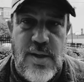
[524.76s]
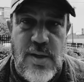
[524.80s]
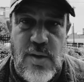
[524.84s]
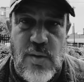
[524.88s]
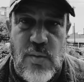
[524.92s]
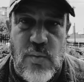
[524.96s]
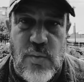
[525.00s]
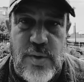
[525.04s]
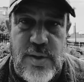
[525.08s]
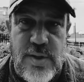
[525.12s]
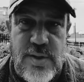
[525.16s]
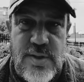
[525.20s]

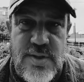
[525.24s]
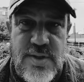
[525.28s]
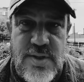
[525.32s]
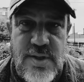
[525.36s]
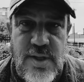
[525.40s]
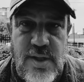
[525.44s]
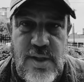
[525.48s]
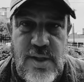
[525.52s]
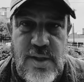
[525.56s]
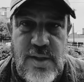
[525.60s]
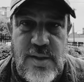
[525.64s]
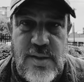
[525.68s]
when you
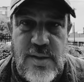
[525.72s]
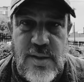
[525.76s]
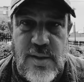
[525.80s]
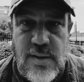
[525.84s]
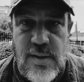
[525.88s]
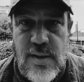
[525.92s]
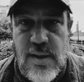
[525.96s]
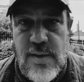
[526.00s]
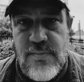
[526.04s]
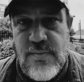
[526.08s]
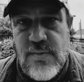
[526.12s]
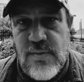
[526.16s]
see the
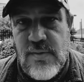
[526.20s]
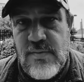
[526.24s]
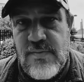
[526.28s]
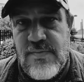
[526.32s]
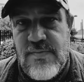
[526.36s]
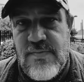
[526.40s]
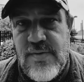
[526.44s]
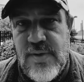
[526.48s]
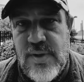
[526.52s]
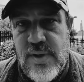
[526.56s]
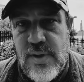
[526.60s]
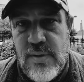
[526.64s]
level of
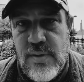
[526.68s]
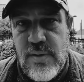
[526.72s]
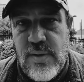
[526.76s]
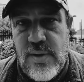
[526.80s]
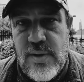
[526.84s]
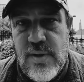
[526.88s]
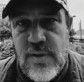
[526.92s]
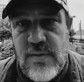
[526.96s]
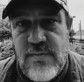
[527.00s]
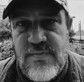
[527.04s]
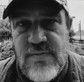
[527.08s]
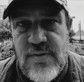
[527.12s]
fear
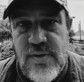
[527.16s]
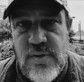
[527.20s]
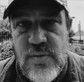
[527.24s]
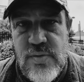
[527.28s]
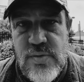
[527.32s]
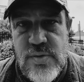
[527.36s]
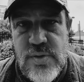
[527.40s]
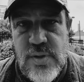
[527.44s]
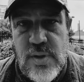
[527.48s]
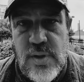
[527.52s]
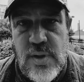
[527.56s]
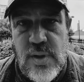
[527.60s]
and
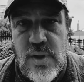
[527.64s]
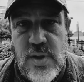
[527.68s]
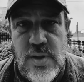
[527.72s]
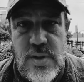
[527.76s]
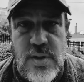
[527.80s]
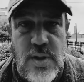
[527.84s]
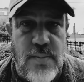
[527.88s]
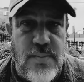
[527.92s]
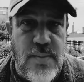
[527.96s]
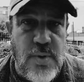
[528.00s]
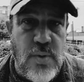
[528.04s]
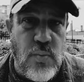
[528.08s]
confusion,
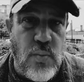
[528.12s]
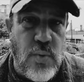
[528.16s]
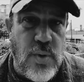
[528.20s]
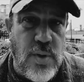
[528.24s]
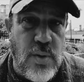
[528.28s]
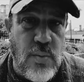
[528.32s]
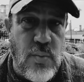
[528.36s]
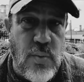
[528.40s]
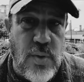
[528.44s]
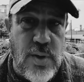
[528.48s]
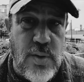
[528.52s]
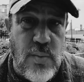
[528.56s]

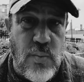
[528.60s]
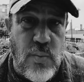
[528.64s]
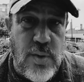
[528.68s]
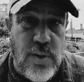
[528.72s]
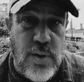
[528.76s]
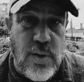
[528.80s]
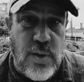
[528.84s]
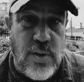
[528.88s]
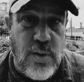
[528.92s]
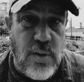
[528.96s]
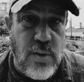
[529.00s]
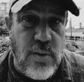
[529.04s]

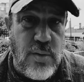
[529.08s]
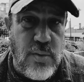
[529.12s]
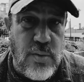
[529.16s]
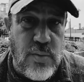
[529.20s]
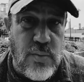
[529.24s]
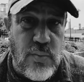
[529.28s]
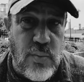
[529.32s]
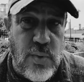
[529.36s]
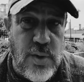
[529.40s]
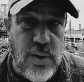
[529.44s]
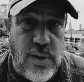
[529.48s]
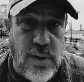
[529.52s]
what
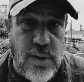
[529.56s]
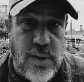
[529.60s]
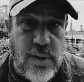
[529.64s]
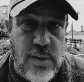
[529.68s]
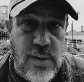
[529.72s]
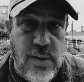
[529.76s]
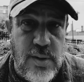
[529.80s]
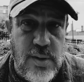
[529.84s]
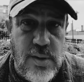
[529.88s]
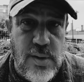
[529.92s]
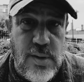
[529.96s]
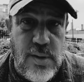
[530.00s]
occurred really
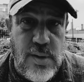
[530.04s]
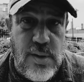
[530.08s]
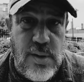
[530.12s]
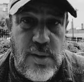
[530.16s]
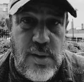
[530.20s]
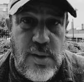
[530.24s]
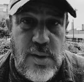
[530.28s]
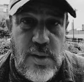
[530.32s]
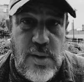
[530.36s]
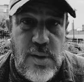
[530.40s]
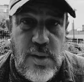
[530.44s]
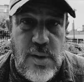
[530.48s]

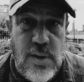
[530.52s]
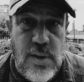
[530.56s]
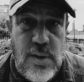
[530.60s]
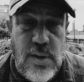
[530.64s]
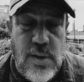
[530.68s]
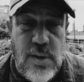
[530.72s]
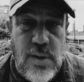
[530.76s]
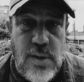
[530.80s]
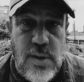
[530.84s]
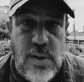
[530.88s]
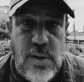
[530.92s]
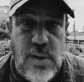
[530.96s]

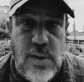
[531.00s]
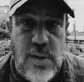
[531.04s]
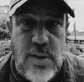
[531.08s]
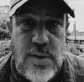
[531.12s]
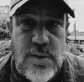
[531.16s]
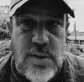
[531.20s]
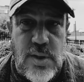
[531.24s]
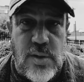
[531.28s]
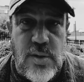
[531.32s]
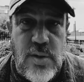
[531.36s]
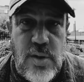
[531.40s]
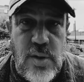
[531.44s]

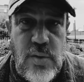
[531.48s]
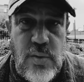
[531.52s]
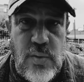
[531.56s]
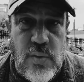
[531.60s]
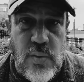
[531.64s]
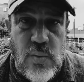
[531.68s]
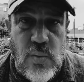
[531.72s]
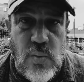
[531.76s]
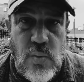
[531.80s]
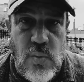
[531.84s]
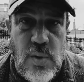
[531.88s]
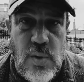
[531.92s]
is a coup.